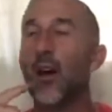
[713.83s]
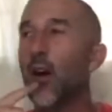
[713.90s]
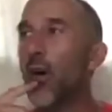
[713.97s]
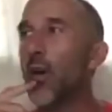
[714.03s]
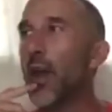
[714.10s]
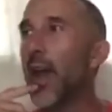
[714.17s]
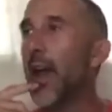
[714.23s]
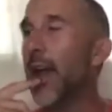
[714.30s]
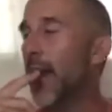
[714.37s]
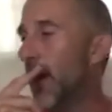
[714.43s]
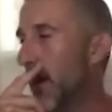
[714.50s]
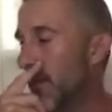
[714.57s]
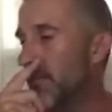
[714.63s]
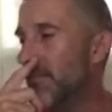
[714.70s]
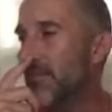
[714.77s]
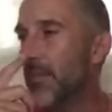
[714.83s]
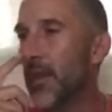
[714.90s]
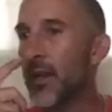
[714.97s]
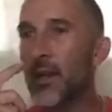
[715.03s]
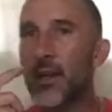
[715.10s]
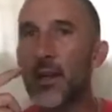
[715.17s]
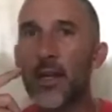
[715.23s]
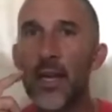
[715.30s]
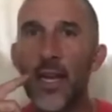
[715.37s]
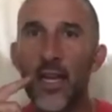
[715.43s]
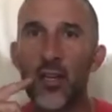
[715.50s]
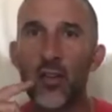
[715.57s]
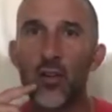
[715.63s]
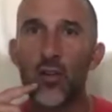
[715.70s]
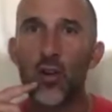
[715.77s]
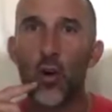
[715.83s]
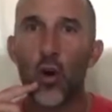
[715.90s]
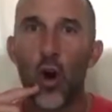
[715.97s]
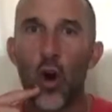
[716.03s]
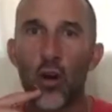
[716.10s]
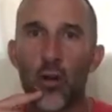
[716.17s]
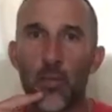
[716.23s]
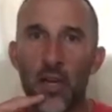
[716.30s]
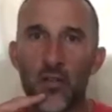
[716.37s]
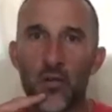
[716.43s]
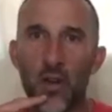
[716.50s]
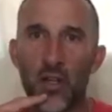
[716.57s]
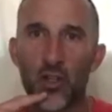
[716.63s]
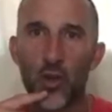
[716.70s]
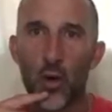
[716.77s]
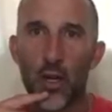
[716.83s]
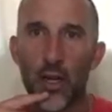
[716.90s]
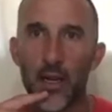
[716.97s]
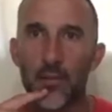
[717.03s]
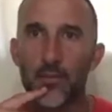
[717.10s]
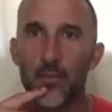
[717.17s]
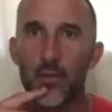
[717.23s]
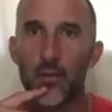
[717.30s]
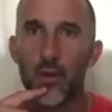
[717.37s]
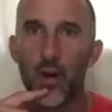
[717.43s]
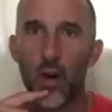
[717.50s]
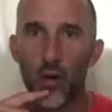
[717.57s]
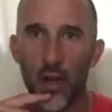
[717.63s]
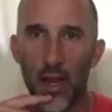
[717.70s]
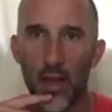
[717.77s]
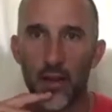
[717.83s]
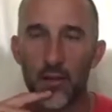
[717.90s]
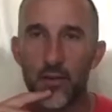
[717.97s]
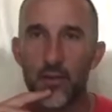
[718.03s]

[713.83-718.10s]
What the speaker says: Okay, Ian, go call your best friend Jory. Okay.